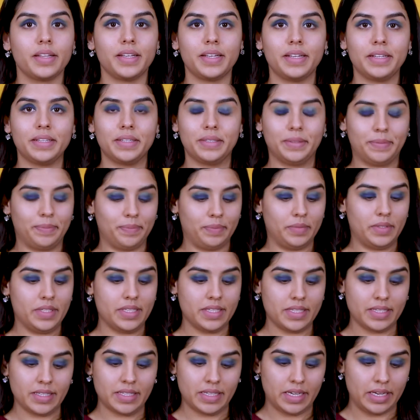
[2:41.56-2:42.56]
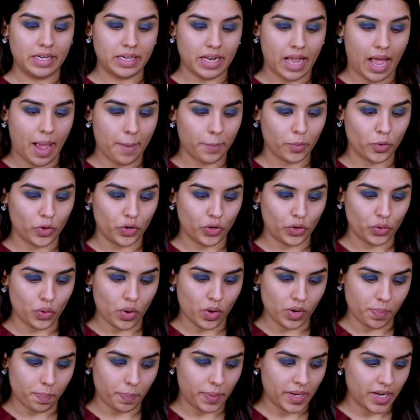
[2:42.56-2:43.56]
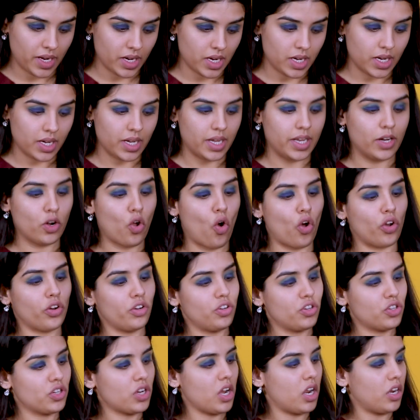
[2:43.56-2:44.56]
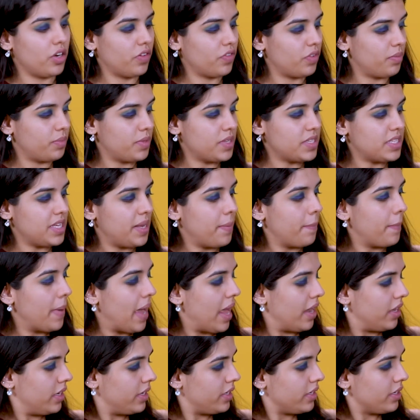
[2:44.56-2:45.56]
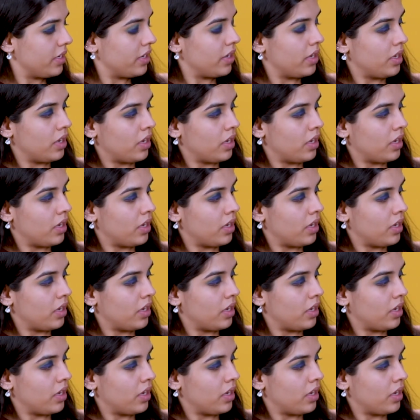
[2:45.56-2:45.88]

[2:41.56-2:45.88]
think this is it. I'm going to pick an orange color from the same palette,